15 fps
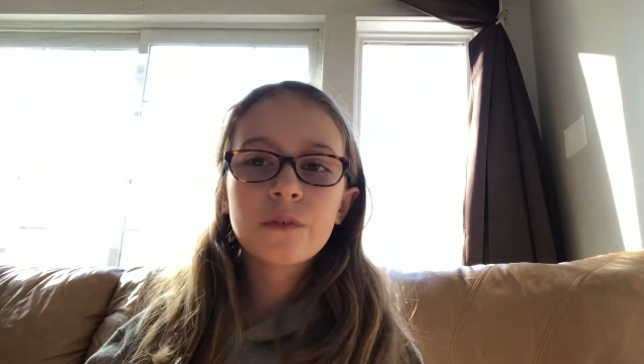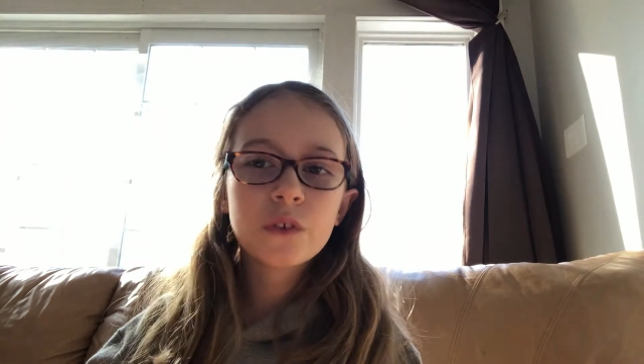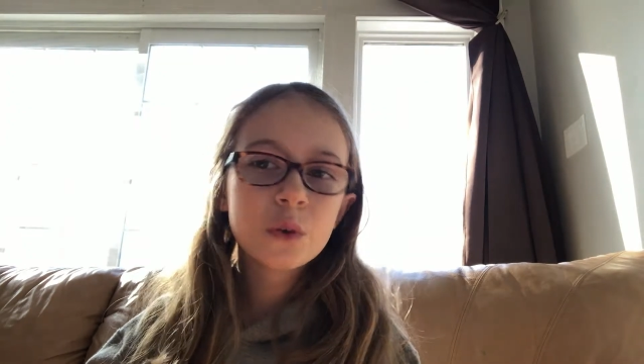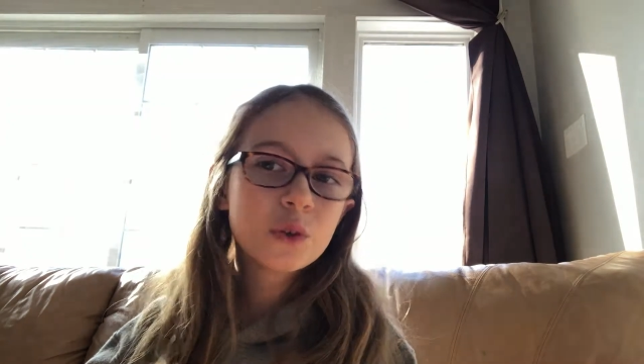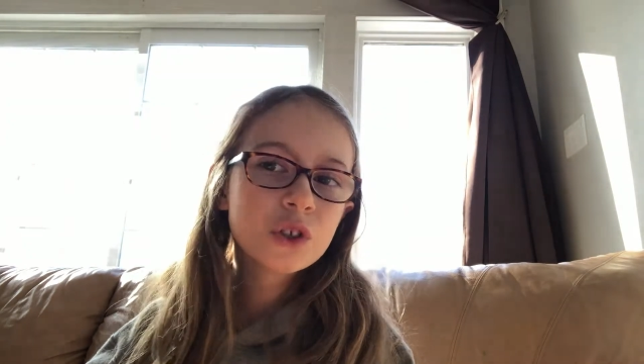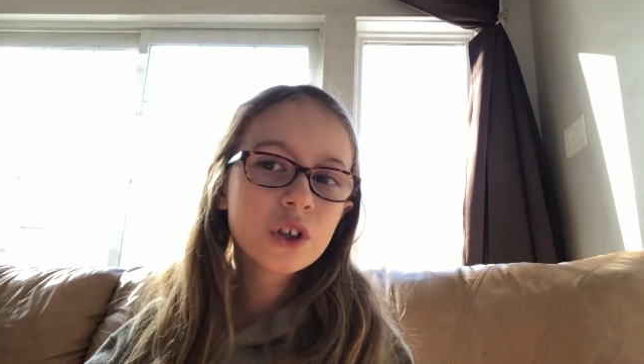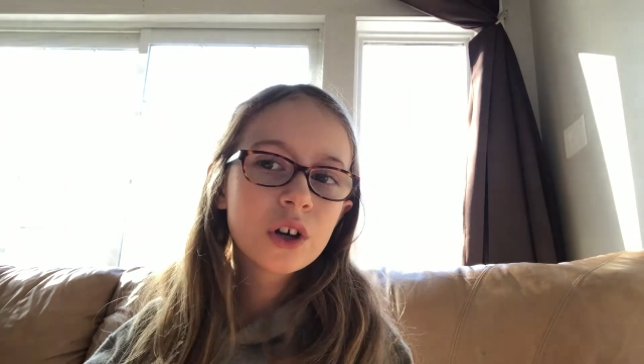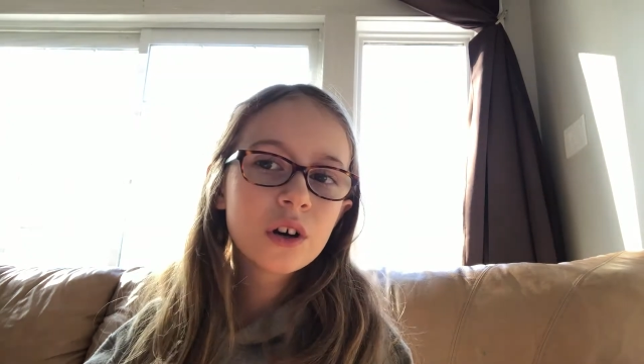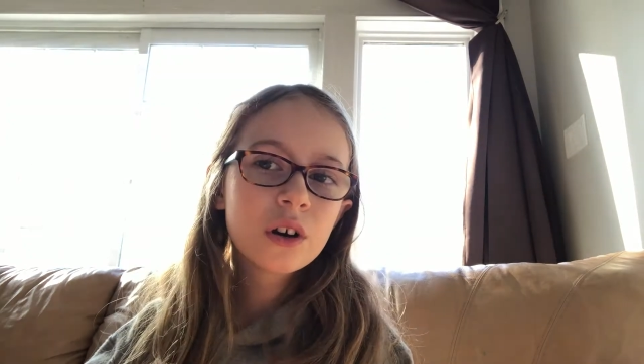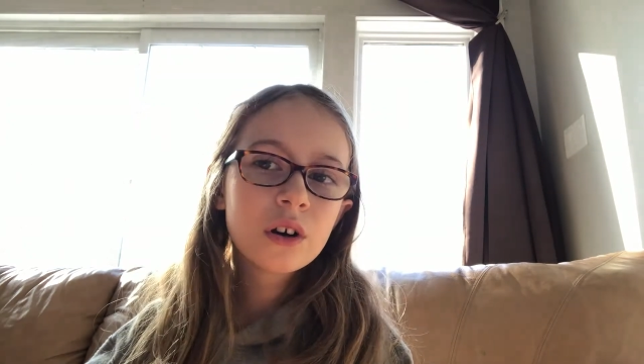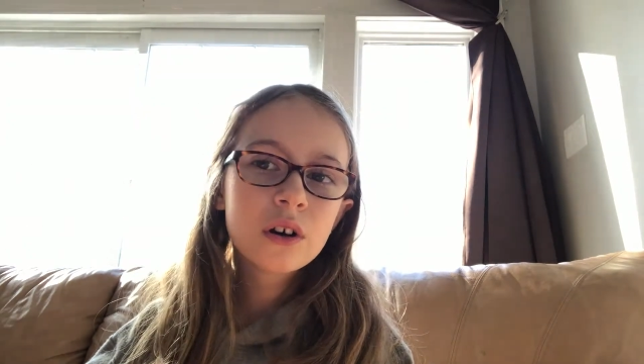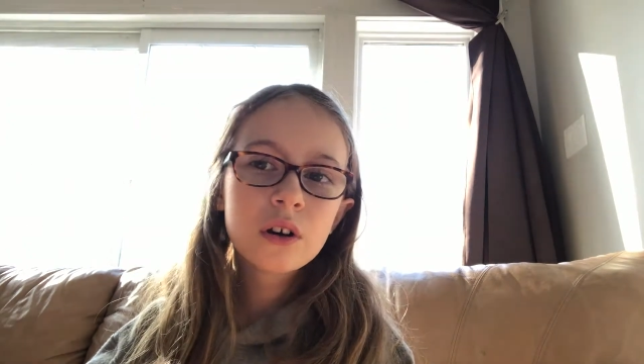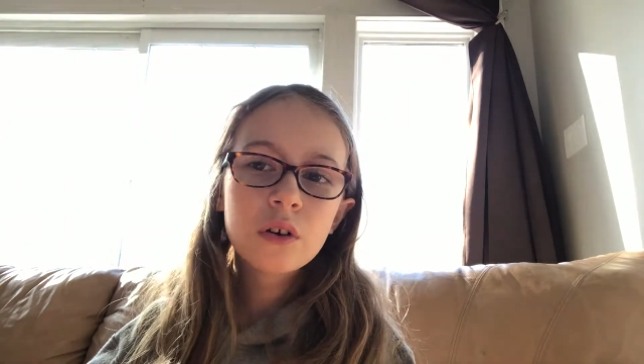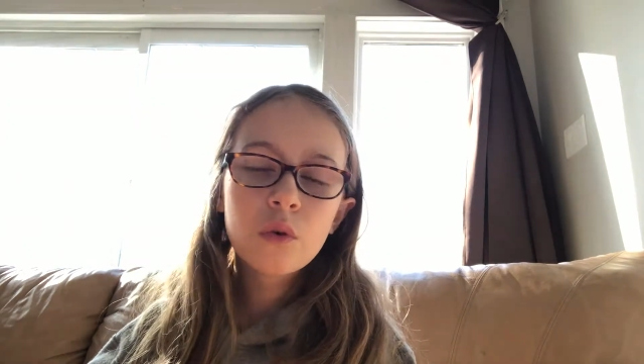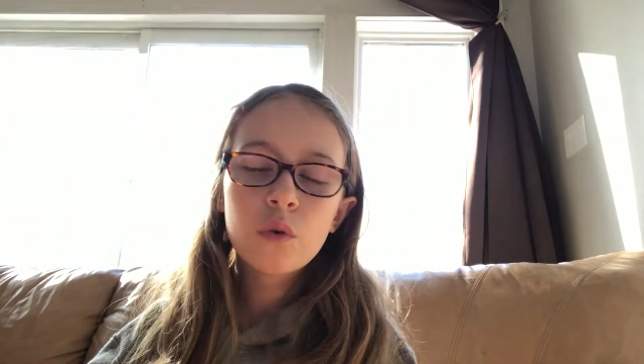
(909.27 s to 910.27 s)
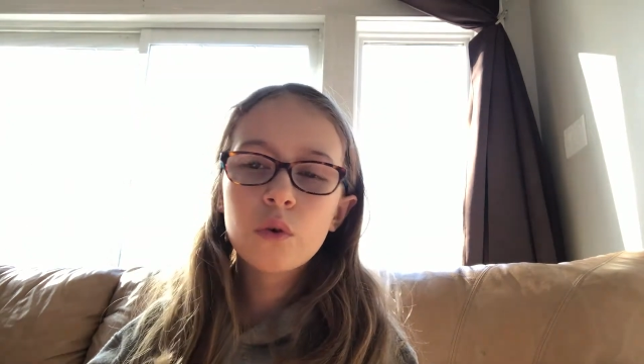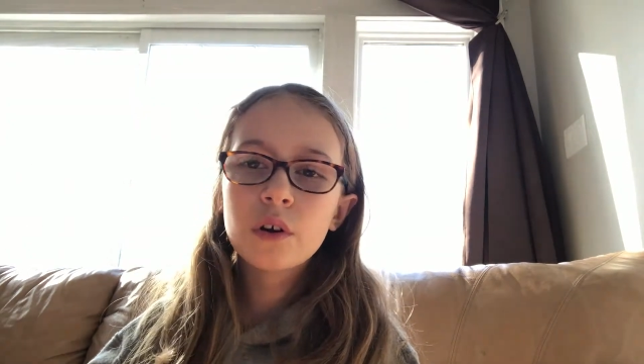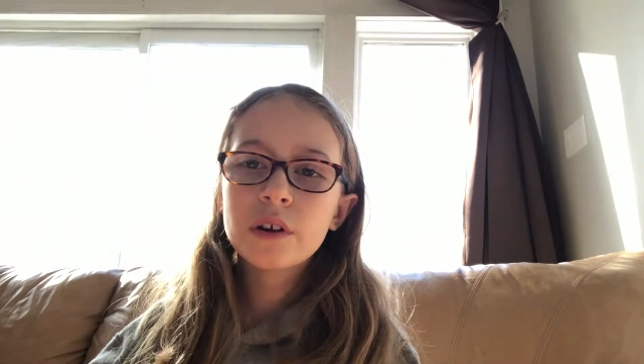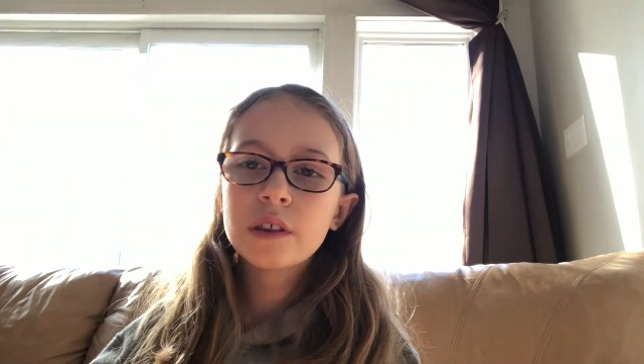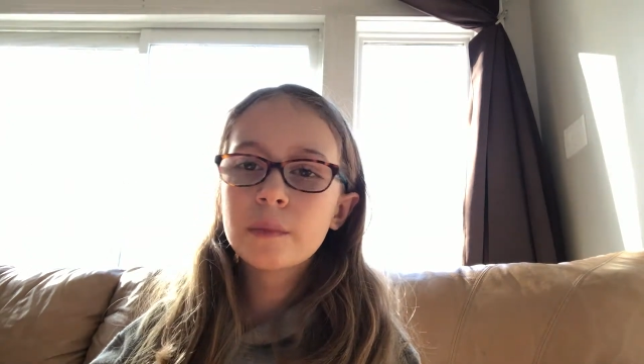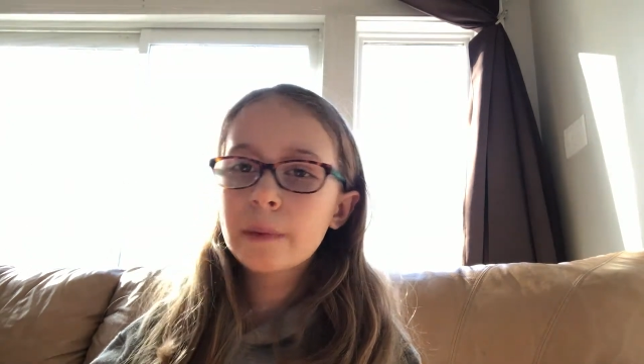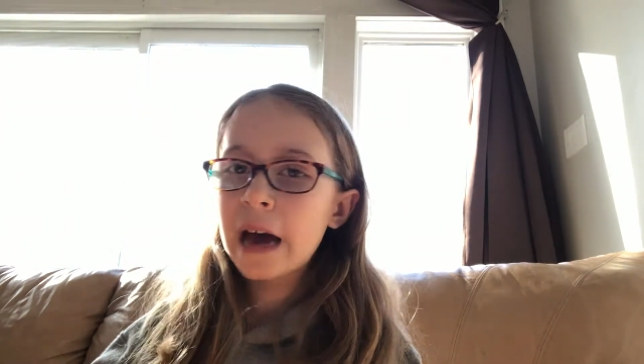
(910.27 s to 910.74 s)
future
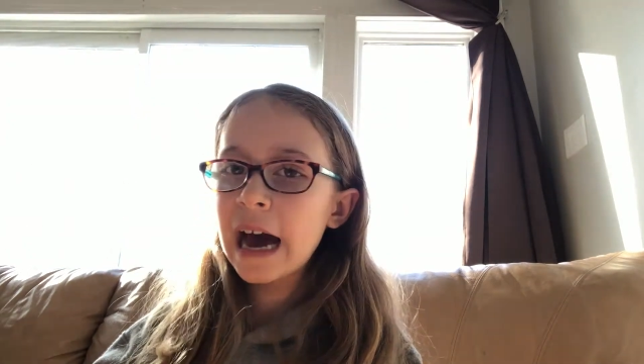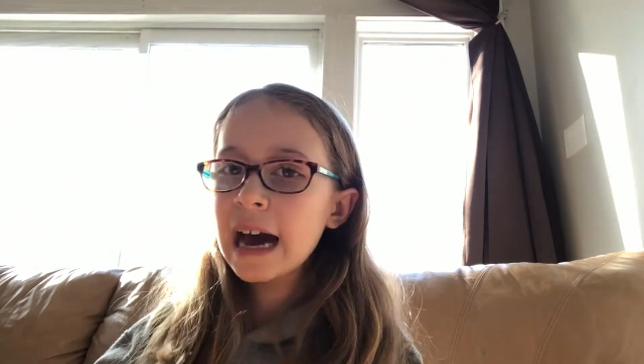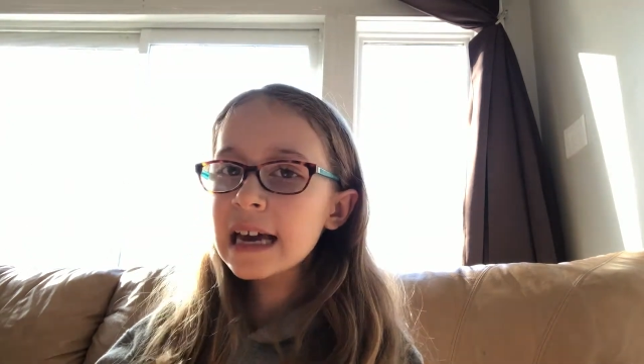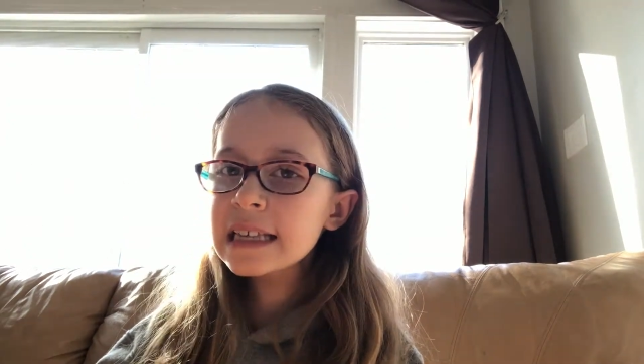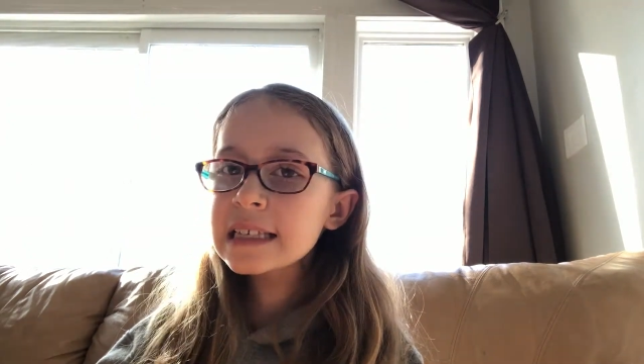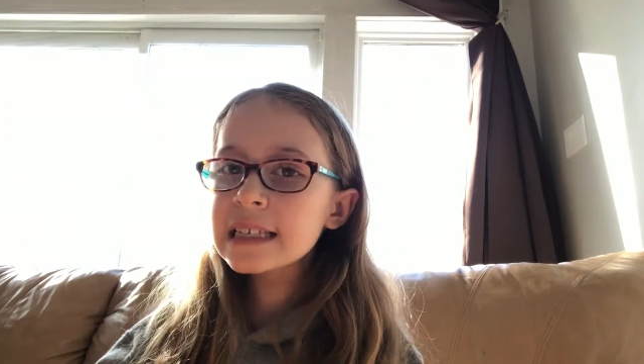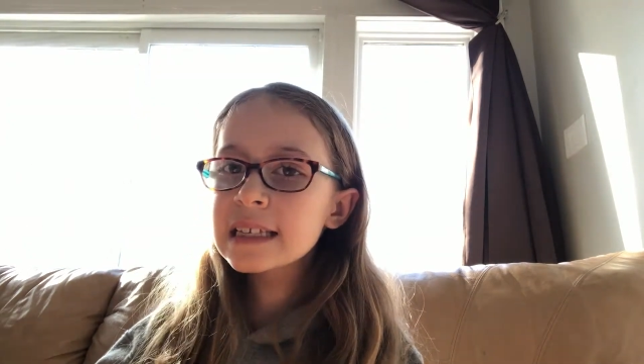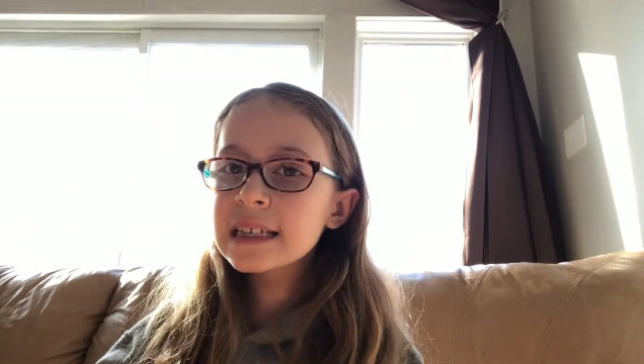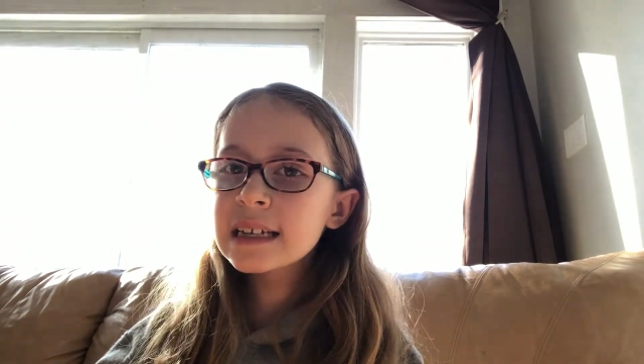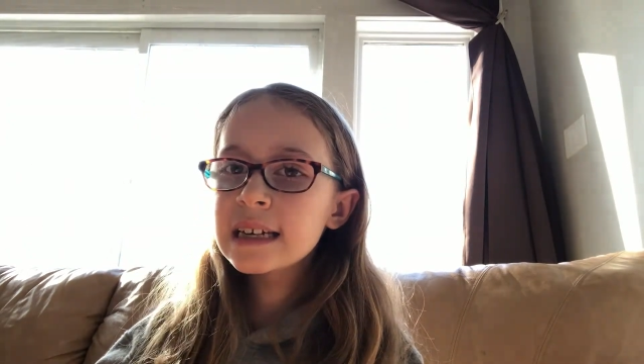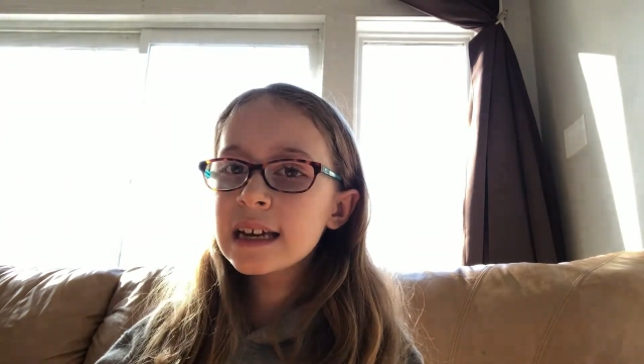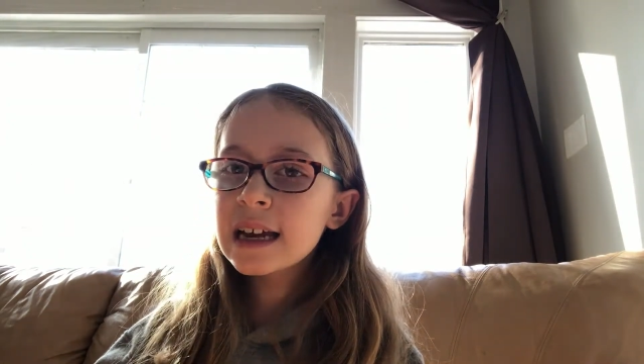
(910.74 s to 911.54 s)
or in the past.